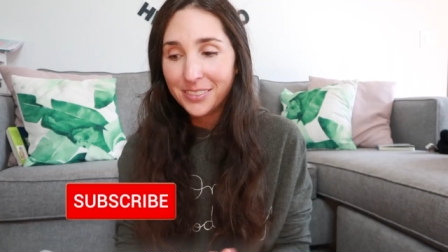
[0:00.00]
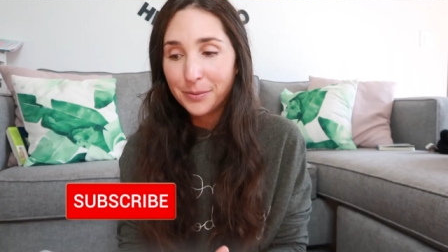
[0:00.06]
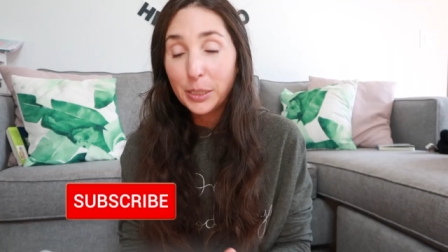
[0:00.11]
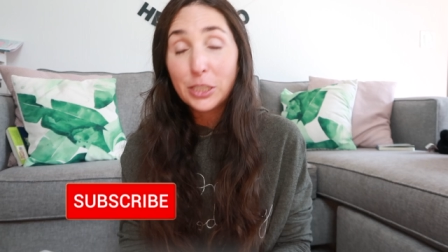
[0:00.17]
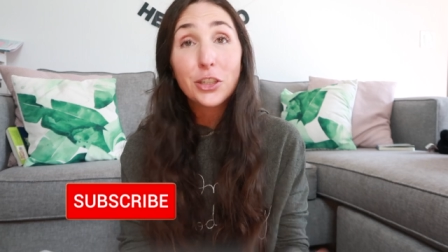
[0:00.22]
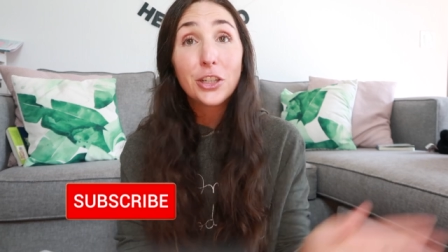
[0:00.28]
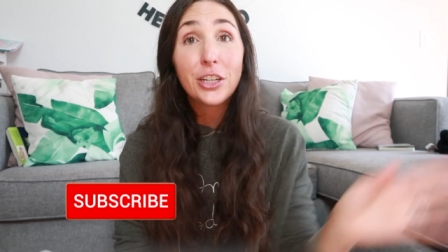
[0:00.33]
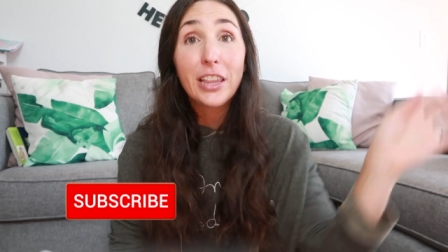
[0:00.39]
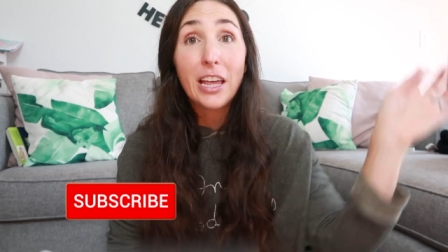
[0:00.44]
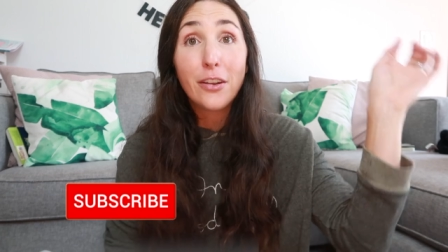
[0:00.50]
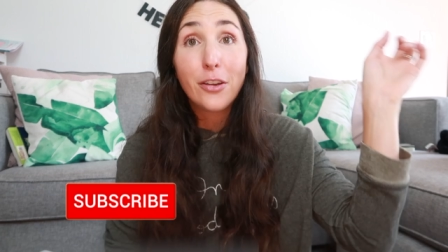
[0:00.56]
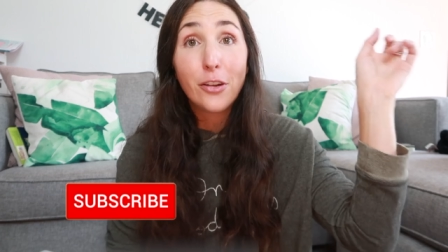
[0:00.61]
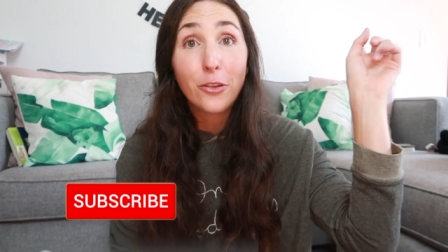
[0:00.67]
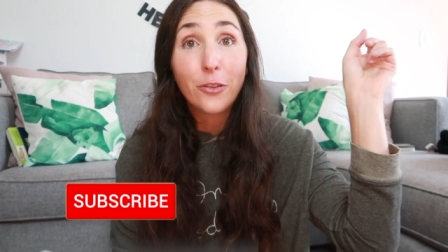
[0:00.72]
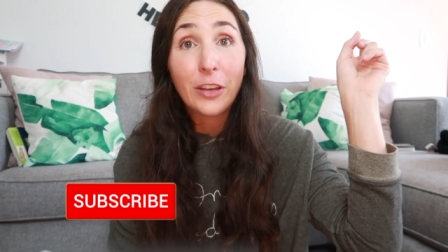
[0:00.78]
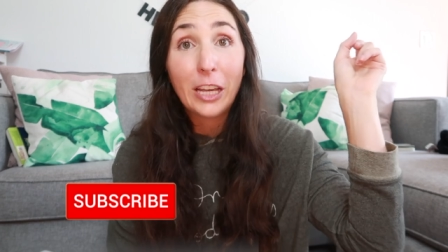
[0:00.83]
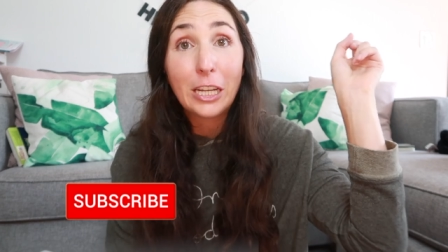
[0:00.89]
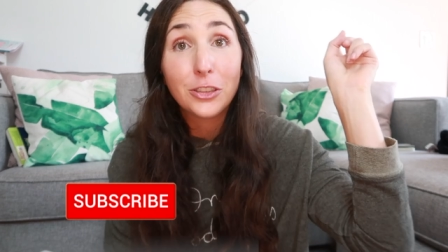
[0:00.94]
make sure to hit that
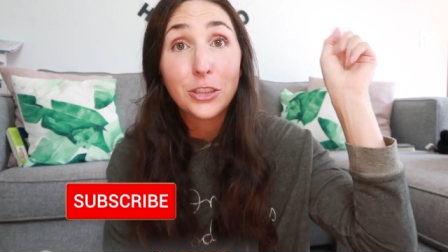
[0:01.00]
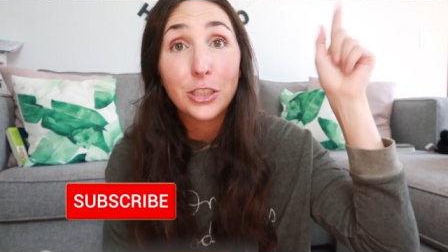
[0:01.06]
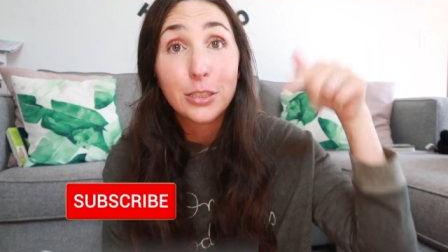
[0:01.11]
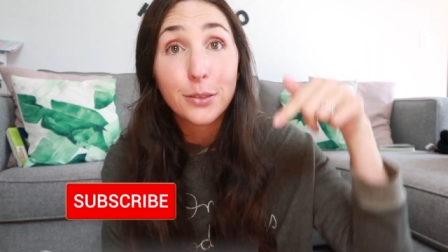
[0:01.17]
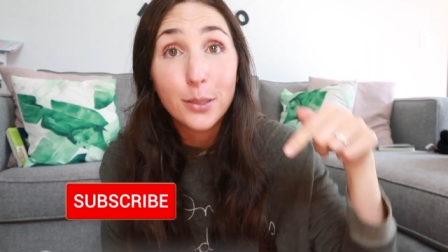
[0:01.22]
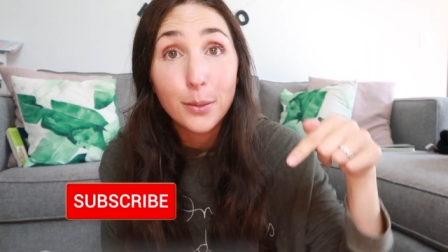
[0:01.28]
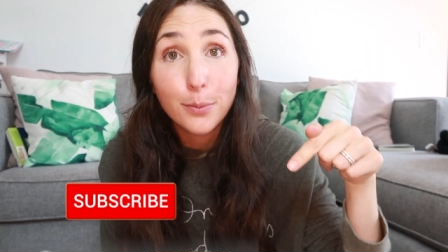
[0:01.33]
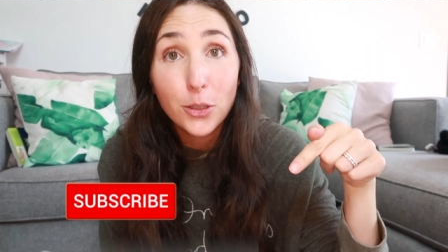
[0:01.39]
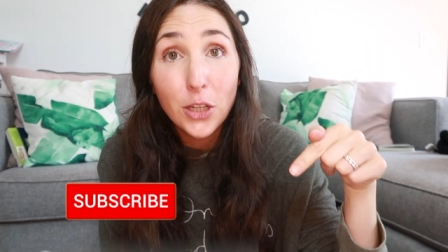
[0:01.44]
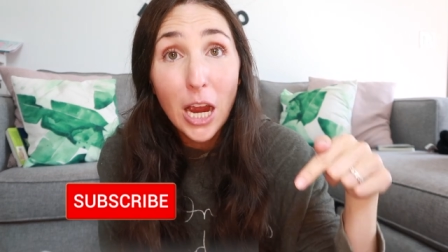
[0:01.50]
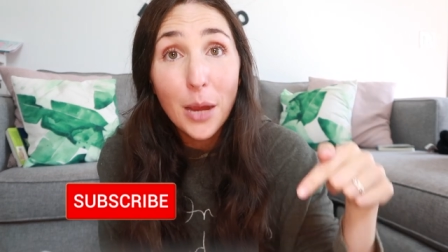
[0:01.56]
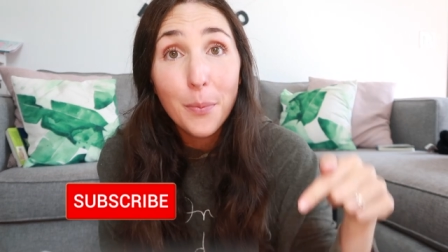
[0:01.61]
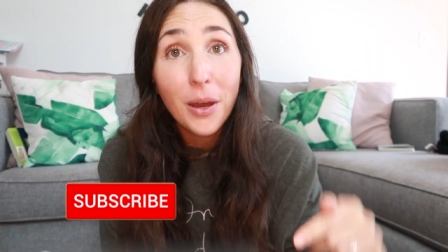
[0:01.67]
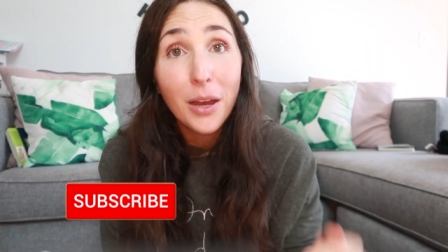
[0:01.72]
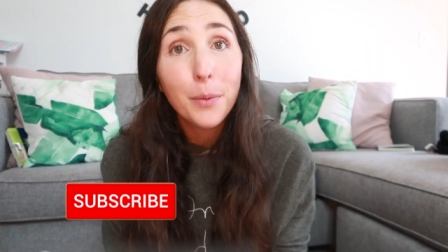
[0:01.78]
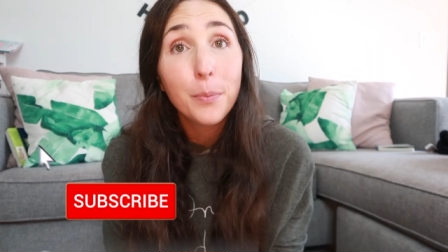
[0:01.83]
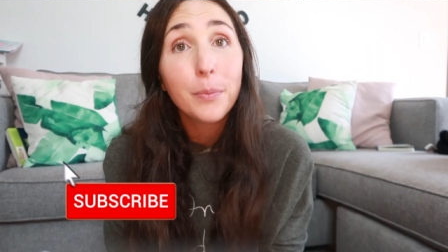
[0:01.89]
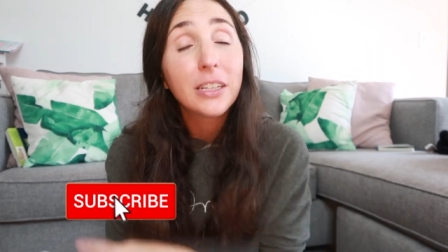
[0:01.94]
notification and subscribe
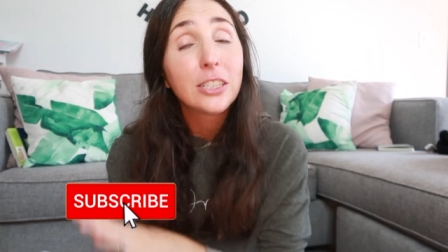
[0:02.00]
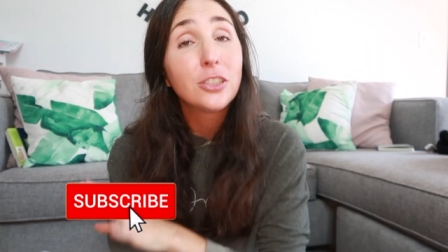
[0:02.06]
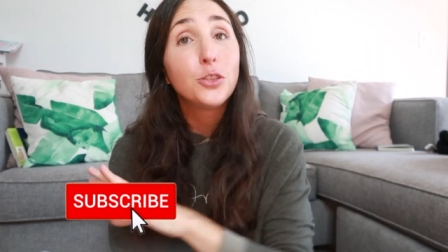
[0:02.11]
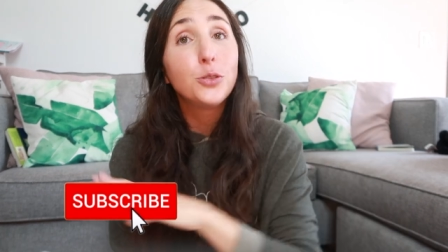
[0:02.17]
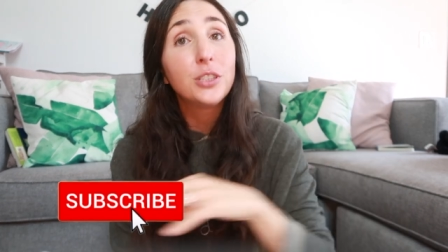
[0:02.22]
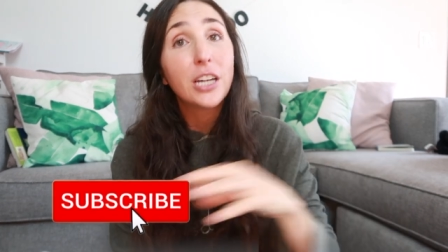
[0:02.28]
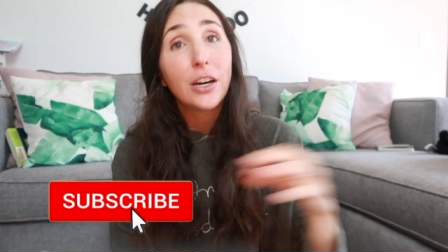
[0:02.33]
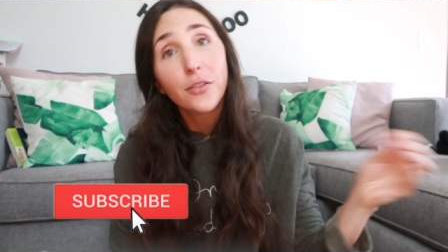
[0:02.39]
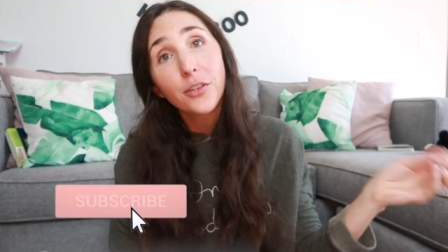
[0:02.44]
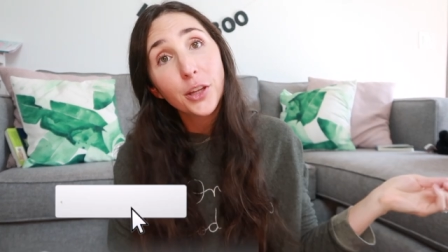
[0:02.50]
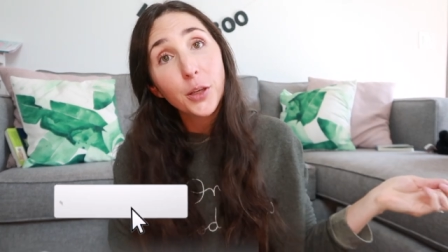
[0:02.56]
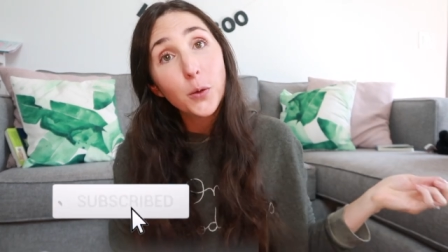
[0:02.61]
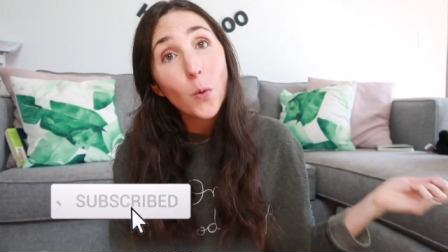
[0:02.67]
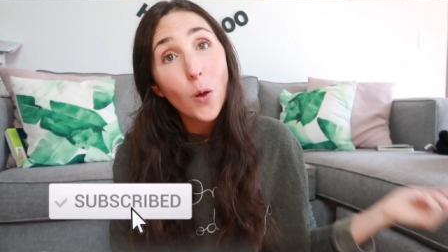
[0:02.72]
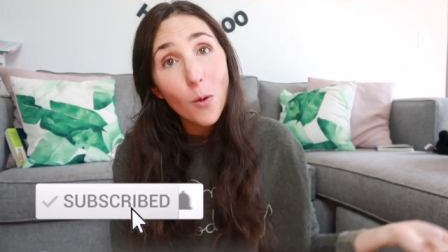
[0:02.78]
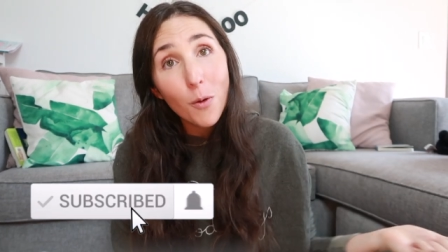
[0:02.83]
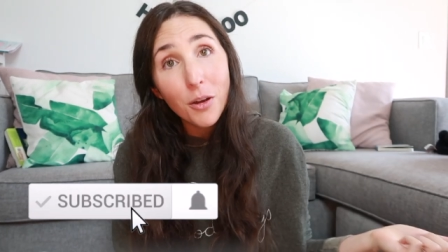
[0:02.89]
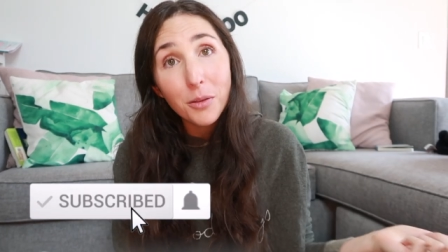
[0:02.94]
button because you definitely
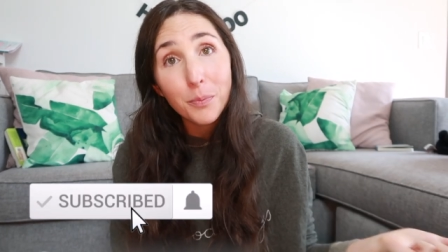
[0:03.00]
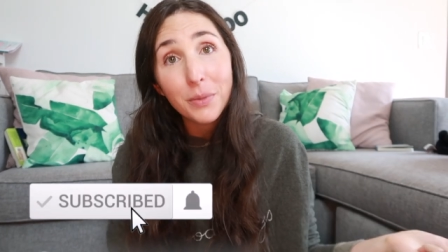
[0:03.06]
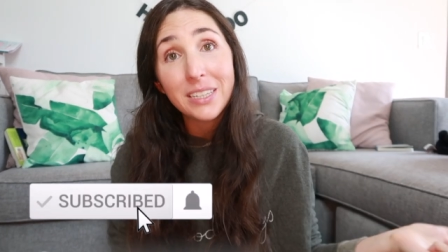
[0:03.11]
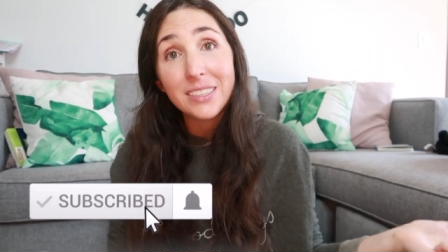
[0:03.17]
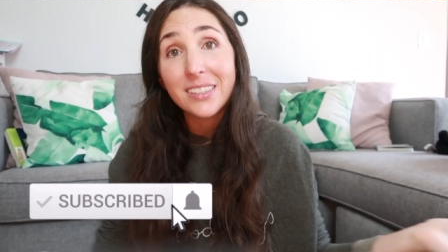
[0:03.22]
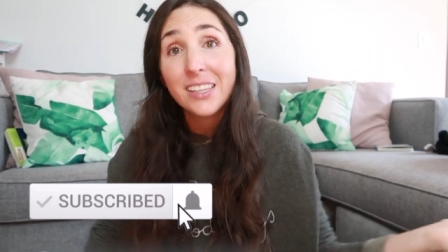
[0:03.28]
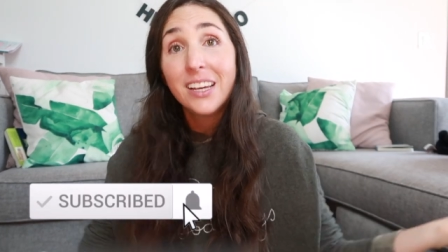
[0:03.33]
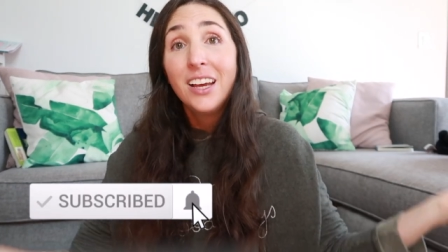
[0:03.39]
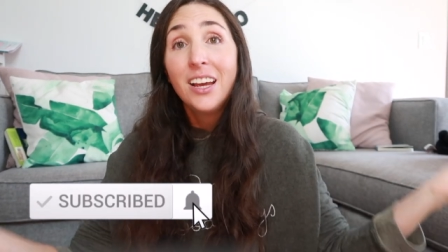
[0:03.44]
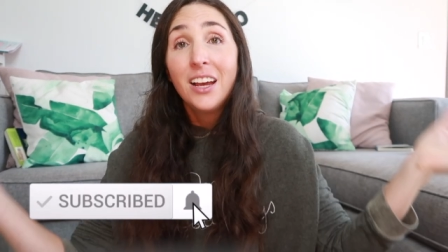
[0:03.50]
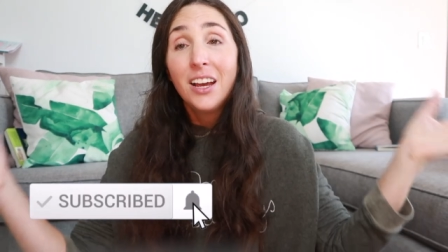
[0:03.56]
won't want to miss